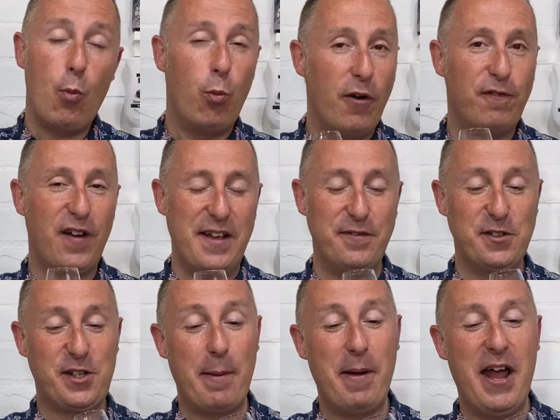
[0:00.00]
What
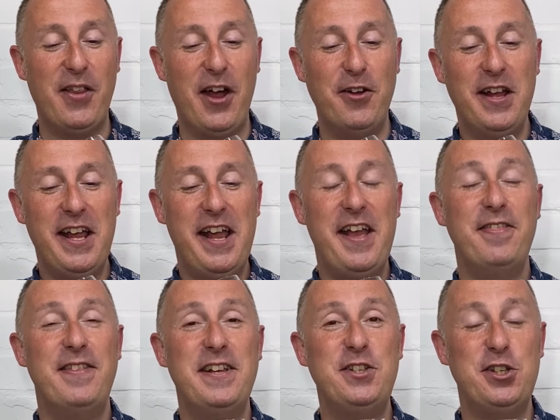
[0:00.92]
flavours come out though?
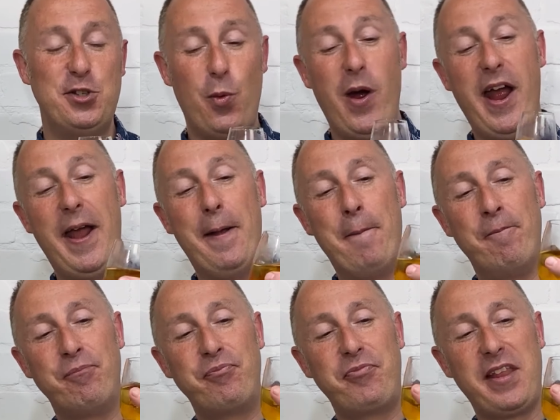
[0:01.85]
This is where
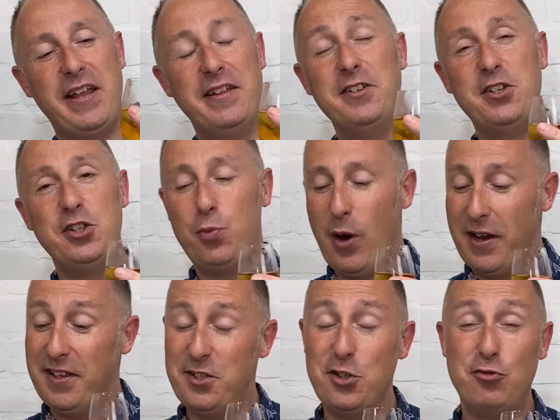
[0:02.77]
this is where
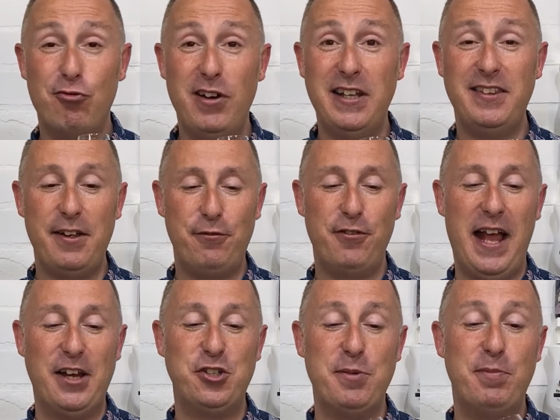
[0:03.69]
this is really different
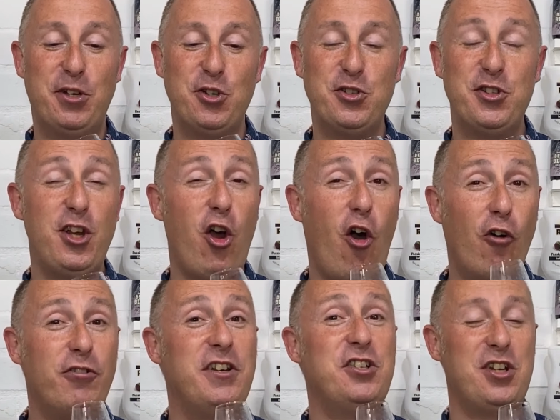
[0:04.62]
actually because the
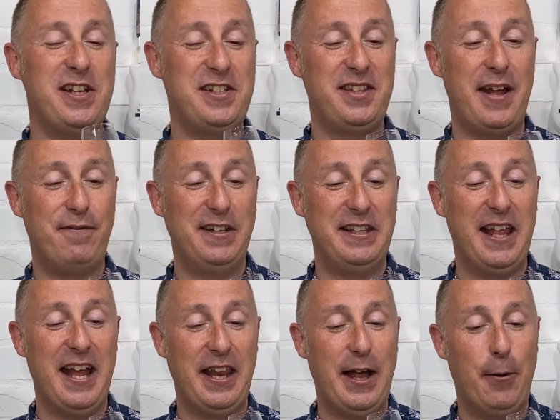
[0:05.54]
orange is definitely
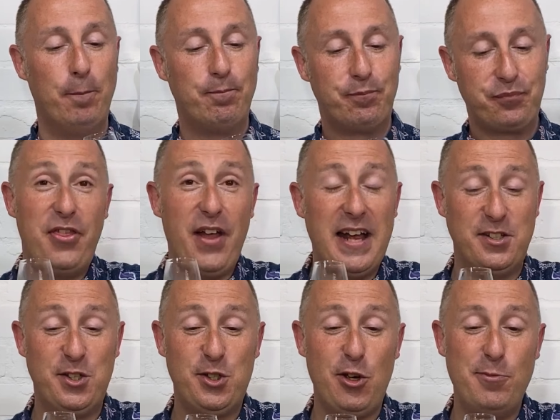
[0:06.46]
there now. That is
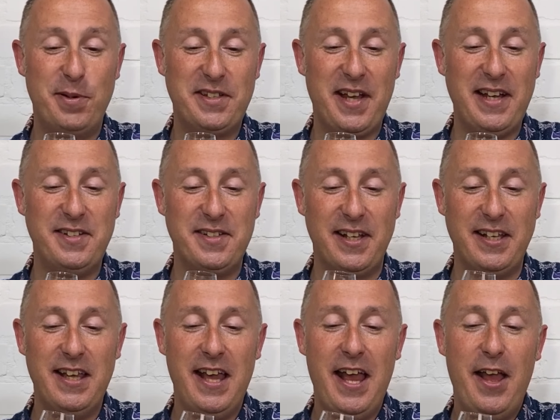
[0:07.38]
super tasty.
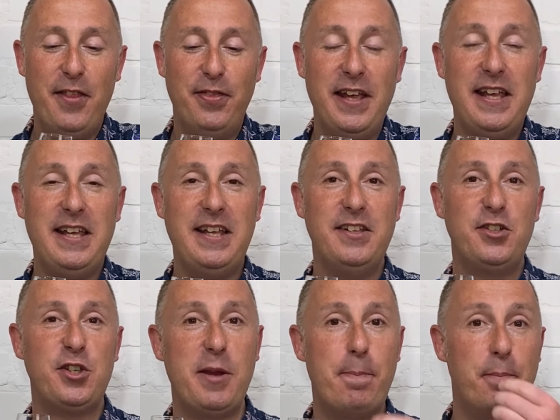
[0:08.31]
The
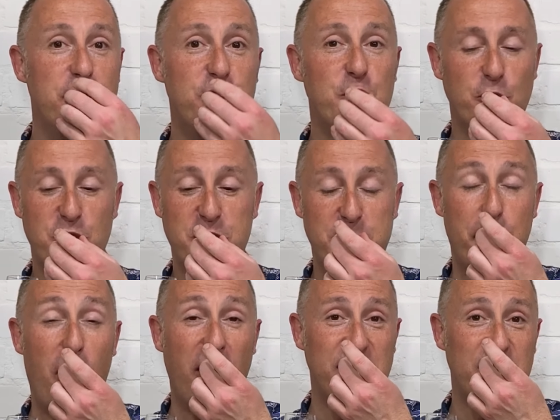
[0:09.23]
sort of, the sort of
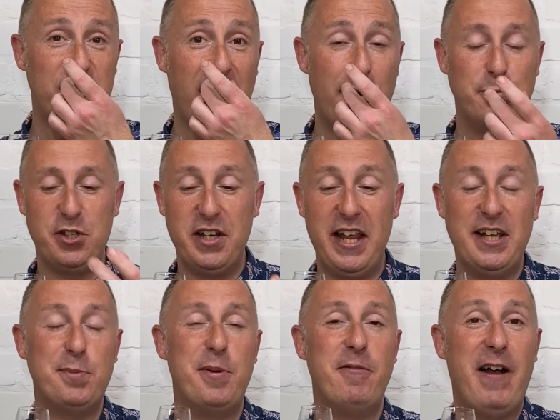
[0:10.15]
spice comes and
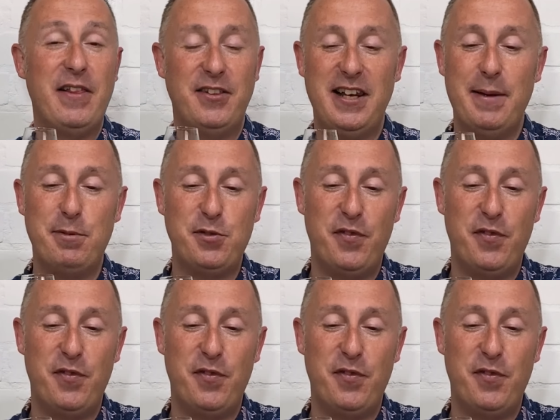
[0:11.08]
hits me around the lips